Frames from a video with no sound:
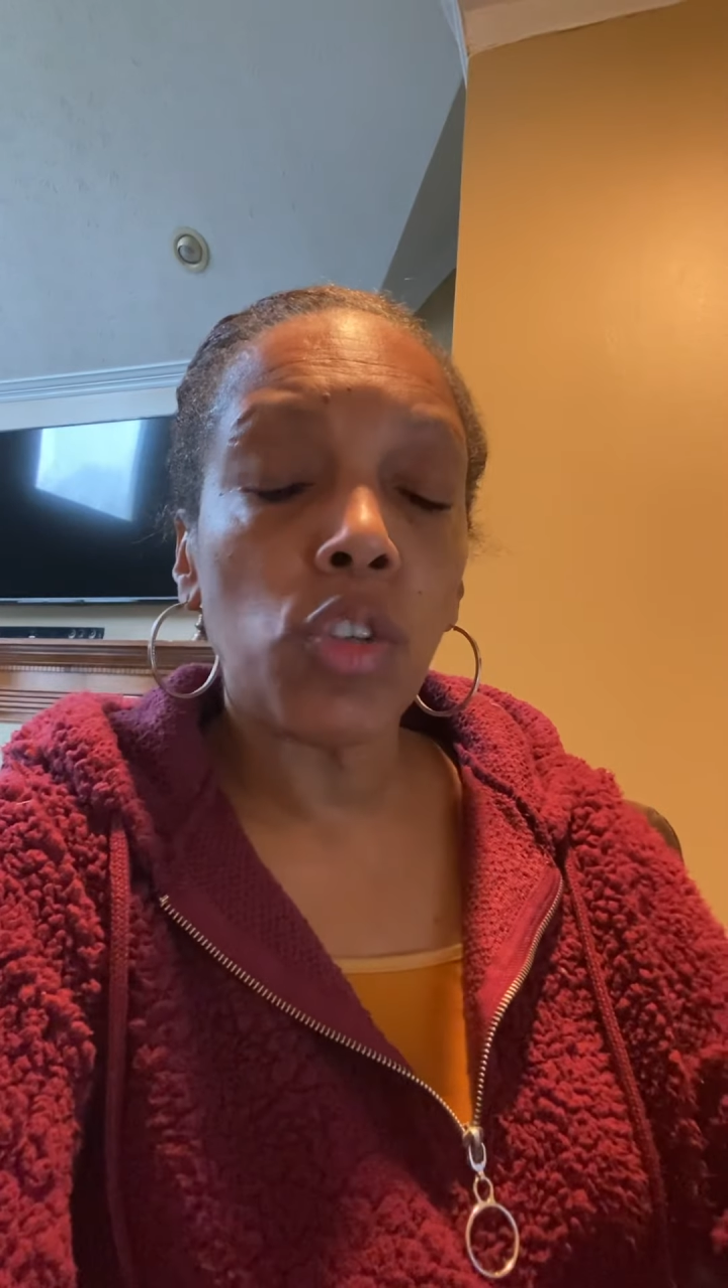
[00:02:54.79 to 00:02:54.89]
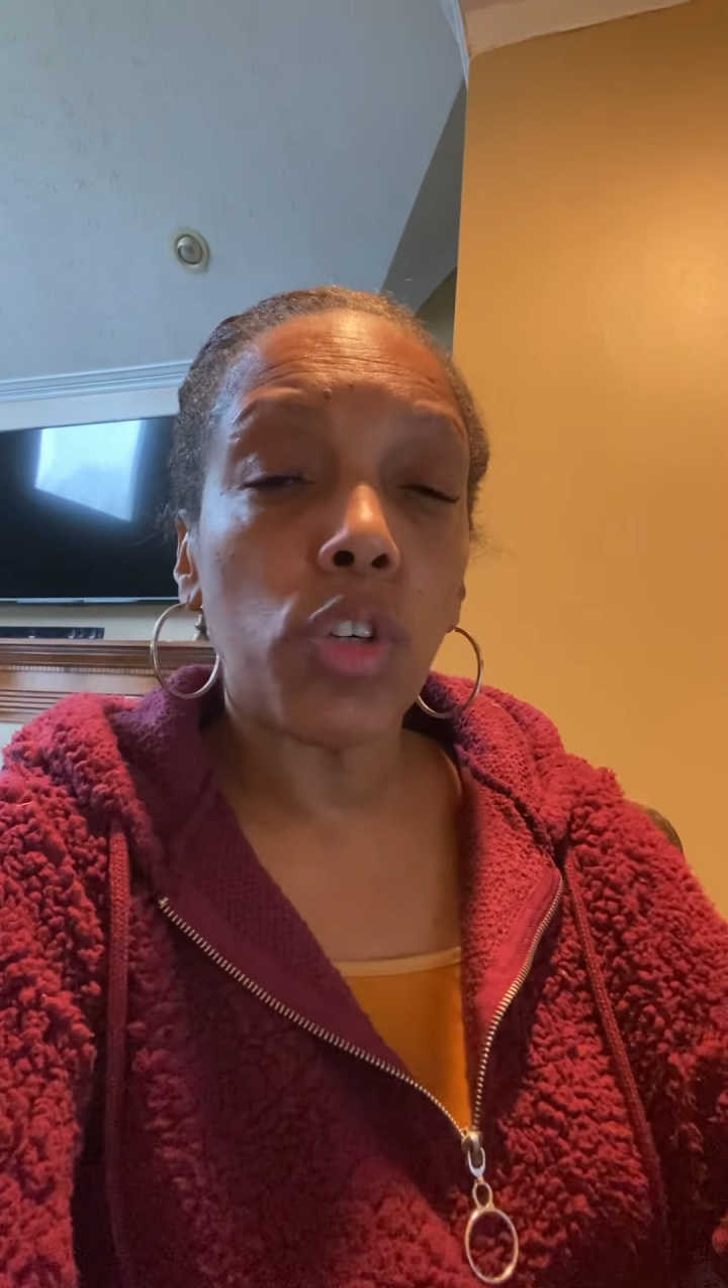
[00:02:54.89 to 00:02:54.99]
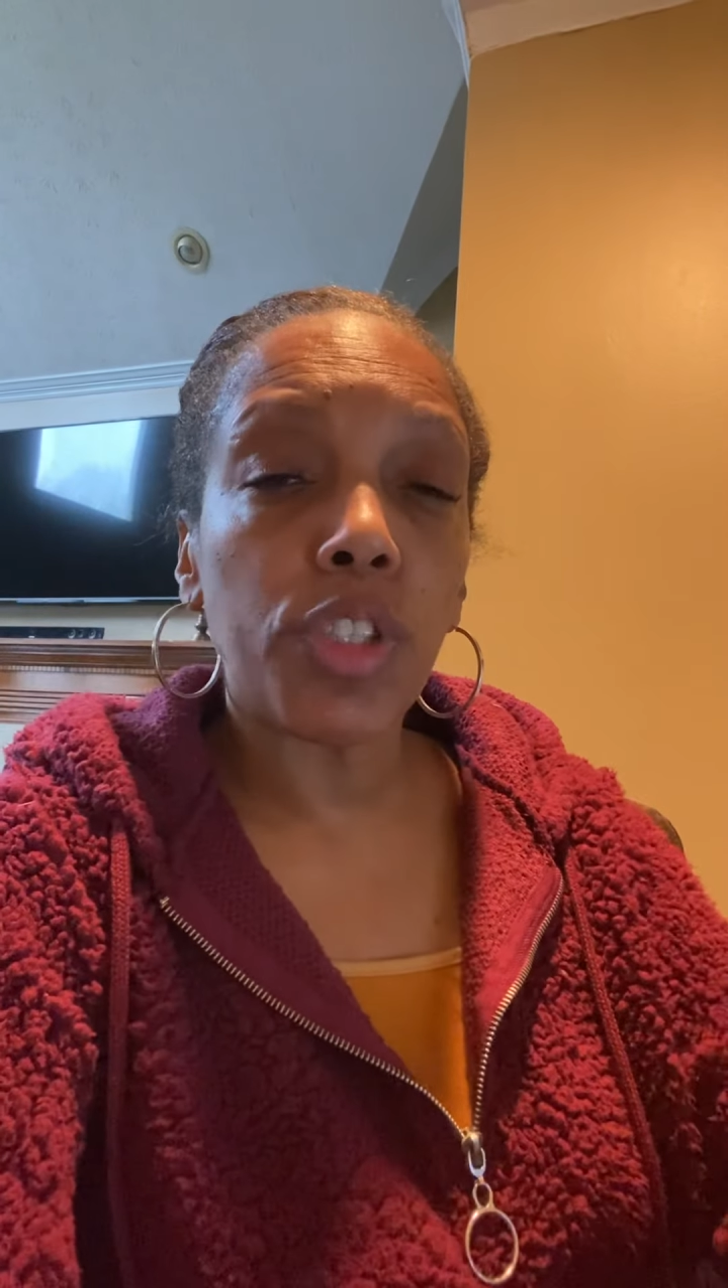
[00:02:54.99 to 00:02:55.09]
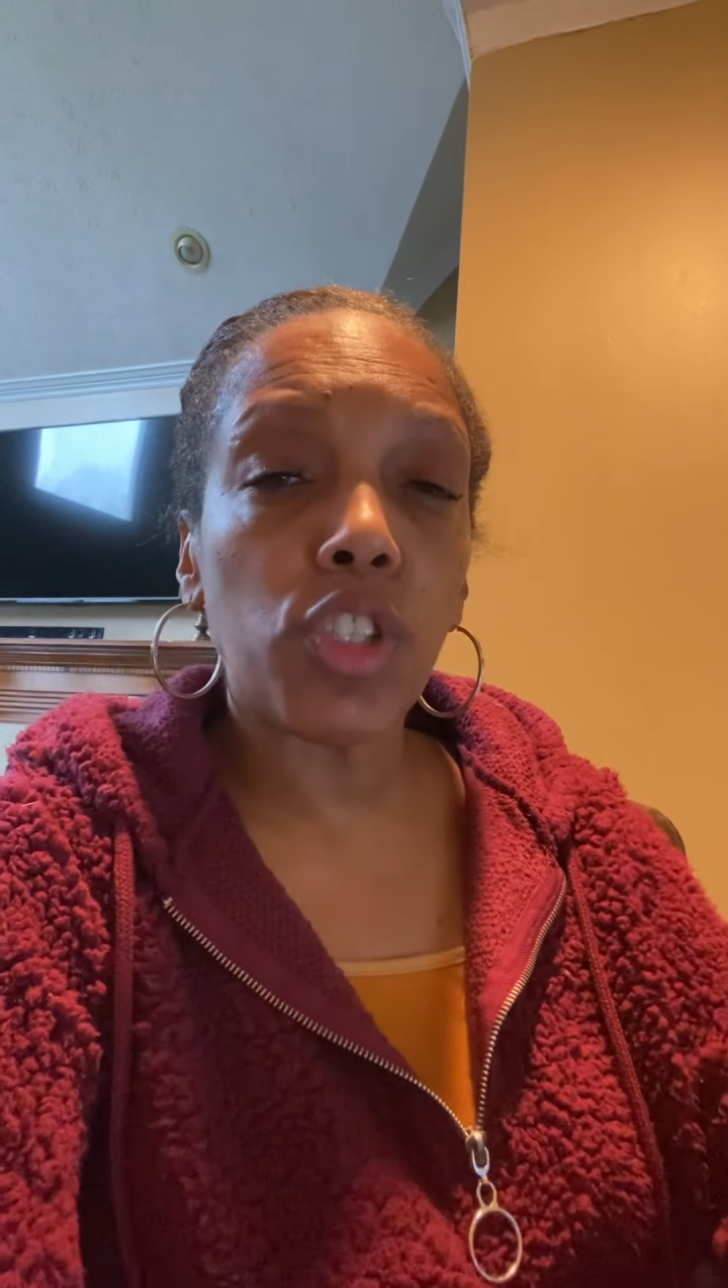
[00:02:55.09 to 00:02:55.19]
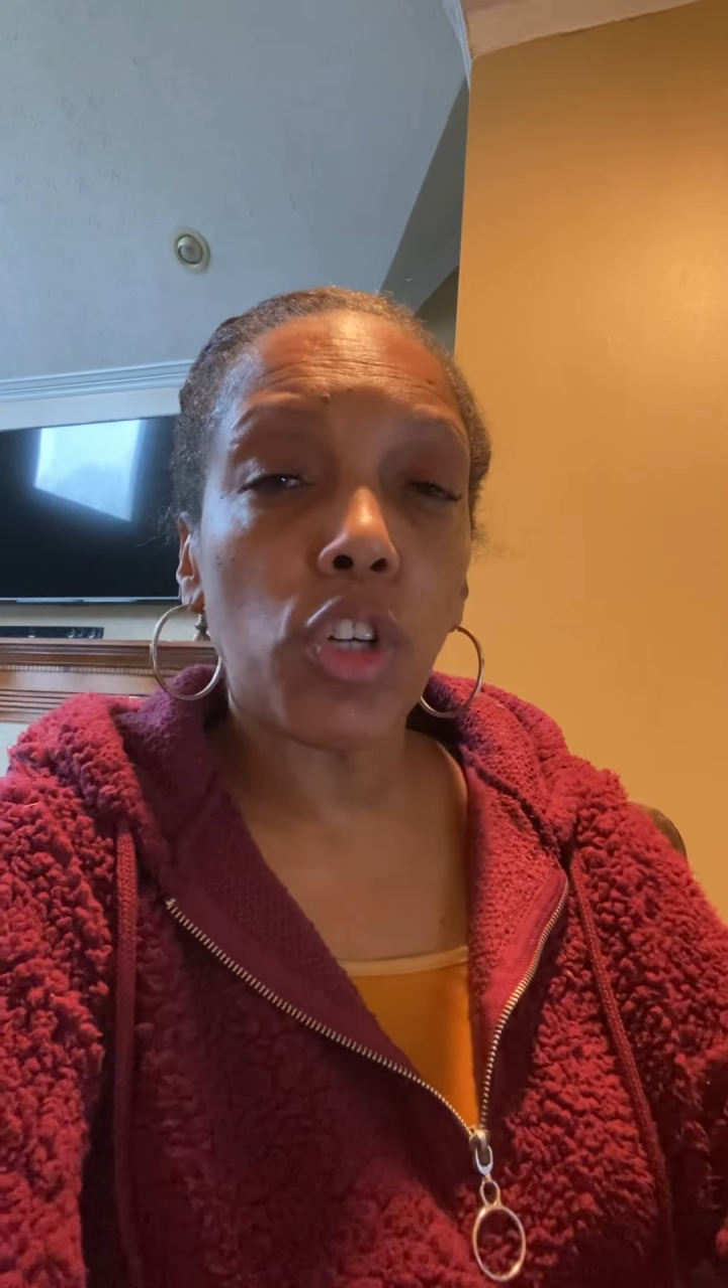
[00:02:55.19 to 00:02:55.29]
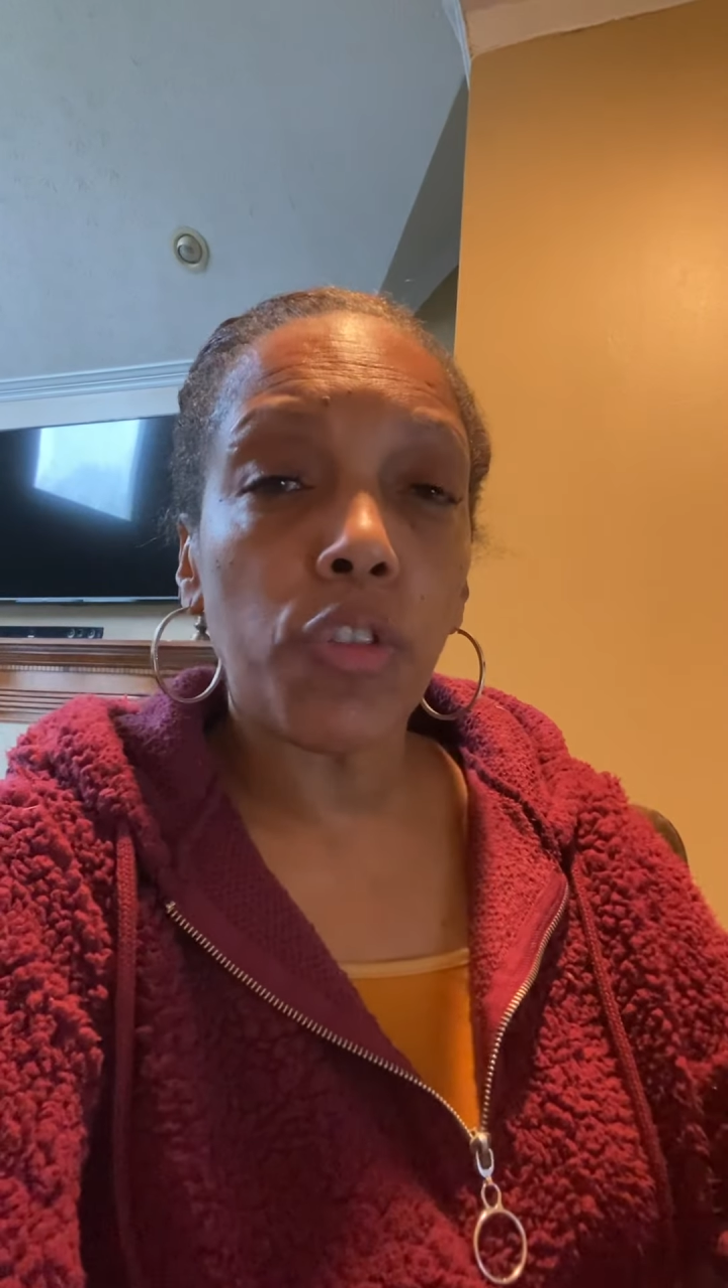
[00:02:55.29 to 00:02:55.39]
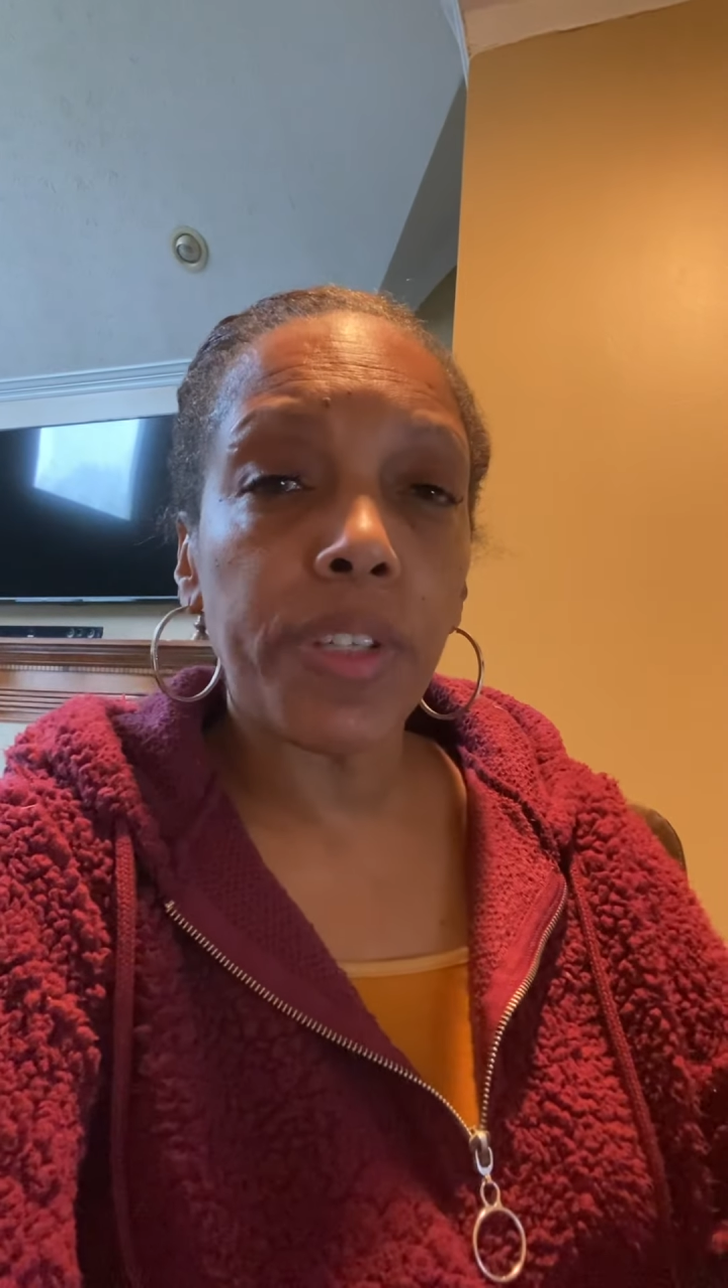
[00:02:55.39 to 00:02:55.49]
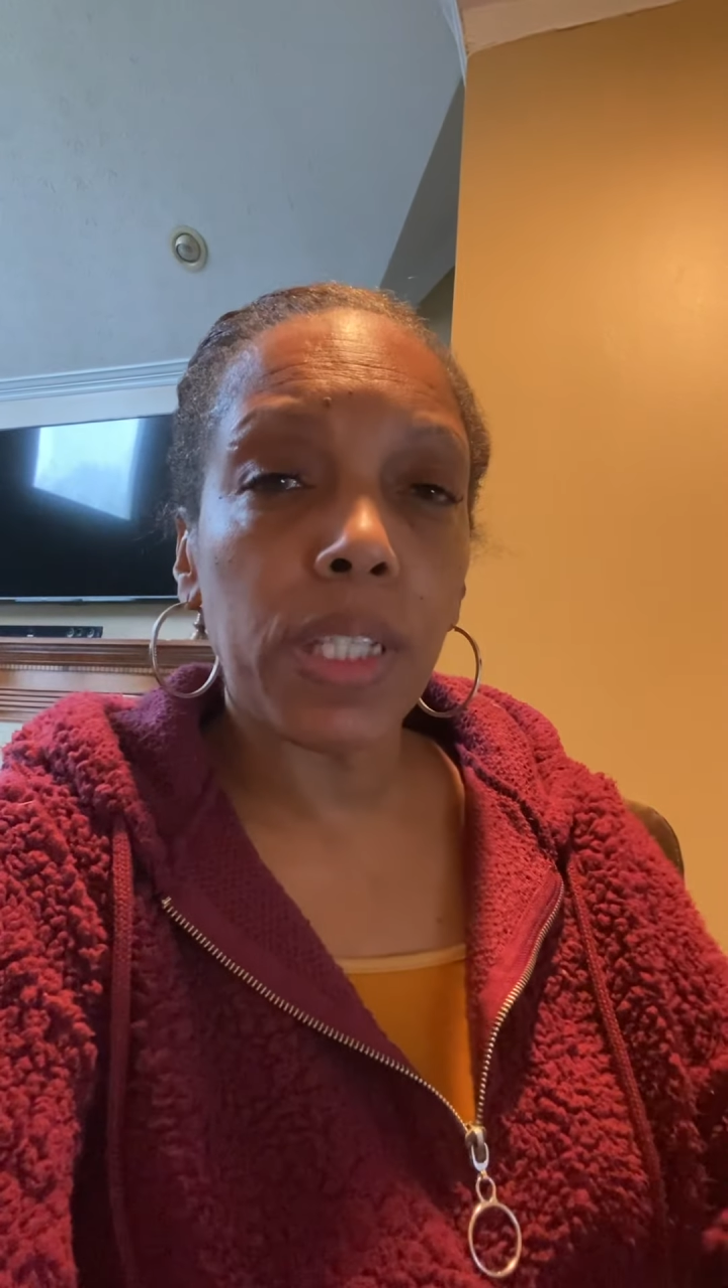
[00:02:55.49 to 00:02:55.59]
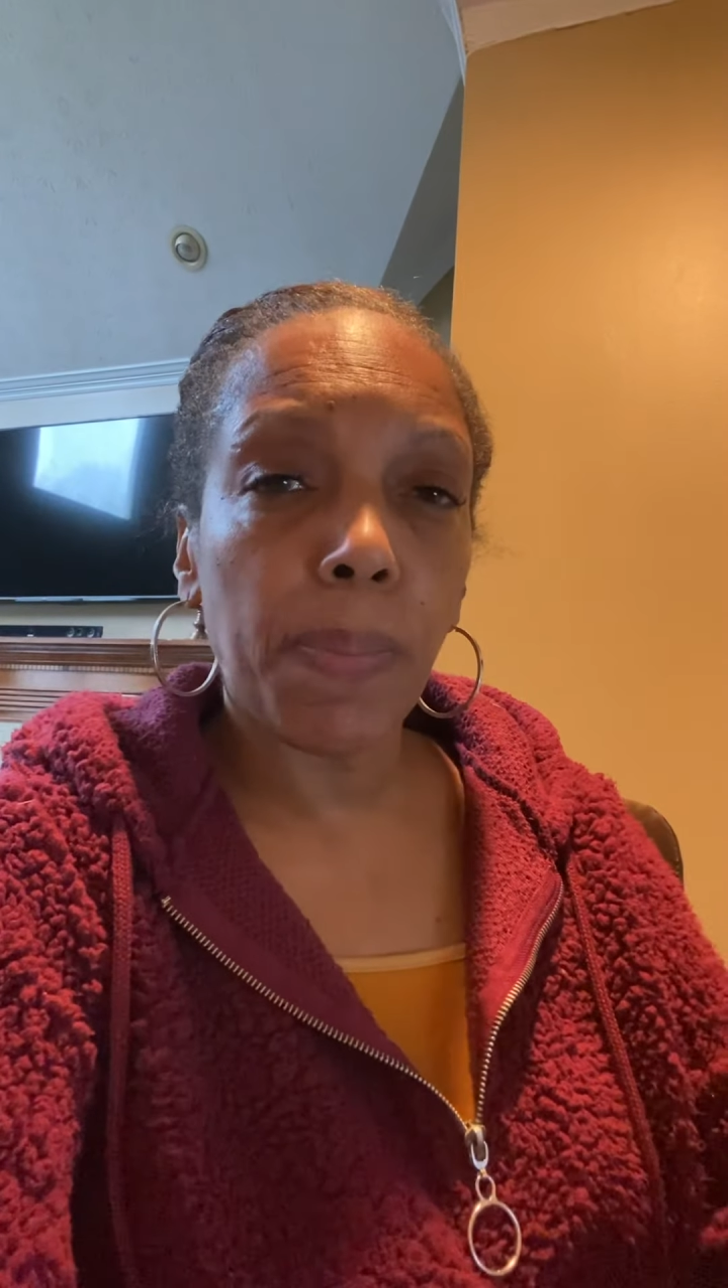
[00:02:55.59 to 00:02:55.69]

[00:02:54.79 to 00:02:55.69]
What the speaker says: your service